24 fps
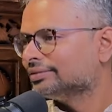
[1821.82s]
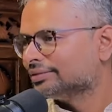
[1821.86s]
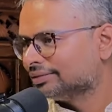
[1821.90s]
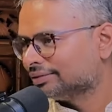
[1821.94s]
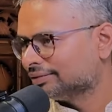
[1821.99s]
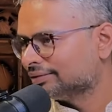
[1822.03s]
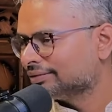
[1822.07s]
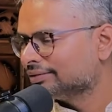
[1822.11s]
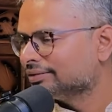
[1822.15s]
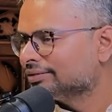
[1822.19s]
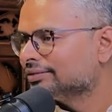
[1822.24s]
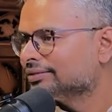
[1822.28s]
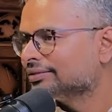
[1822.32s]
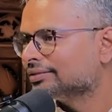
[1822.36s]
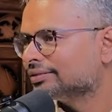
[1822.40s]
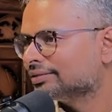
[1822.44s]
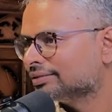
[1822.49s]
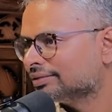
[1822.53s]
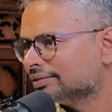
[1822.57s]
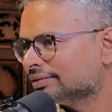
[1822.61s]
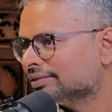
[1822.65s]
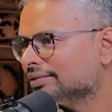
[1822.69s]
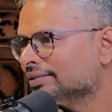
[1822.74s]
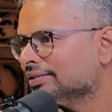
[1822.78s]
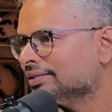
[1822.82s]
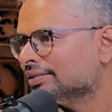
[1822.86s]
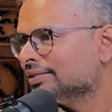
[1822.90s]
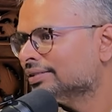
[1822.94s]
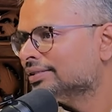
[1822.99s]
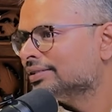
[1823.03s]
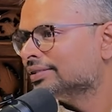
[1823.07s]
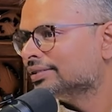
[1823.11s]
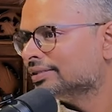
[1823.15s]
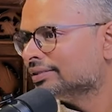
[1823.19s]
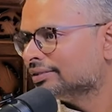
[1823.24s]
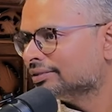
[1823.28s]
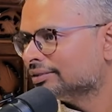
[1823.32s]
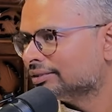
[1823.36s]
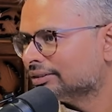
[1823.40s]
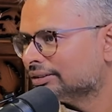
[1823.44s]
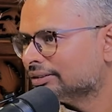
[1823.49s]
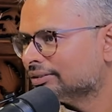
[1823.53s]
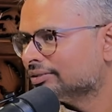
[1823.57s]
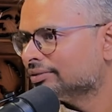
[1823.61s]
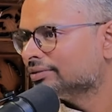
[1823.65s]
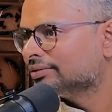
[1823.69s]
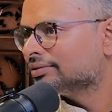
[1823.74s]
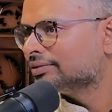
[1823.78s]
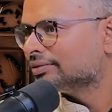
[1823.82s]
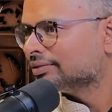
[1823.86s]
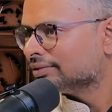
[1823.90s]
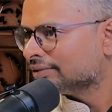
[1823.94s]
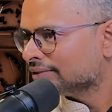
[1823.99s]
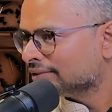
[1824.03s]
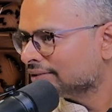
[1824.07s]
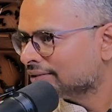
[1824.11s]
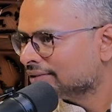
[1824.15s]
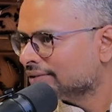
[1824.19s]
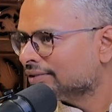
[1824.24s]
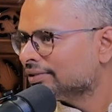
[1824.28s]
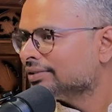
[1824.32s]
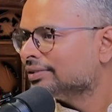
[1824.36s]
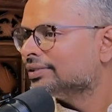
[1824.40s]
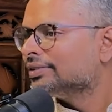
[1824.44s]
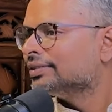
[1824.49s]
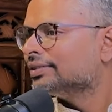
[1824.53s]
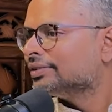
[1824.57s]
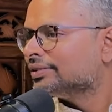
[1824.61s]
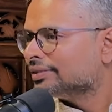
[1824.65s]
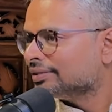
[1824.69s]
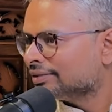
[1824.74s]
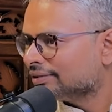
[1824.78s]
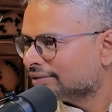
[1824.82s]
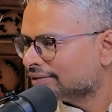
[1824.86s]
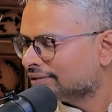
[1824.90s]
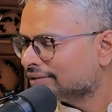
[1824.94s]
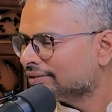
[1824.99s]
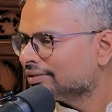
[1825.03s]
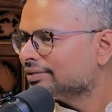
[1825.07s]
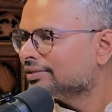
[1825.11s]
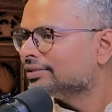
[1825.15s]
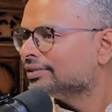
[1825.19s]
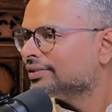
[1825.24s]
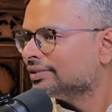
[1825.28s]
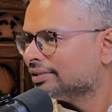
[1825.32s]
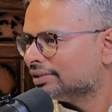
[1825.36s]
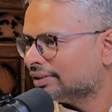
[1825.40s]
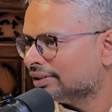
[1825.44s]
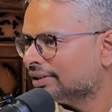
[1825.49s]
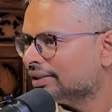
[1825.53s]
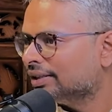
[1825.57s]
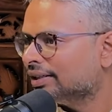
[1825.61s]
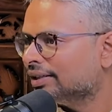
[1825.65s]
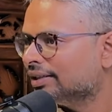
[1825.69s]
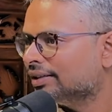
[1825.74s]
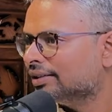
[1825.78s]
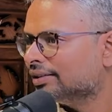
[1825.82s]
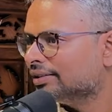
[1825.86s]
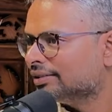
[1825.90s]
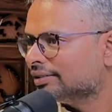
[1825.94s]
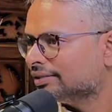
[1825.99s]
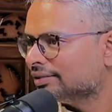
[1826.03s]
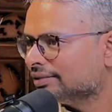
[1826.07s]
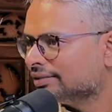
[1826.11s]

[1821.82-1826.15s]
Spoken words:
I mean, you can break it without knowing the grammar. Also, you can break it. That's what I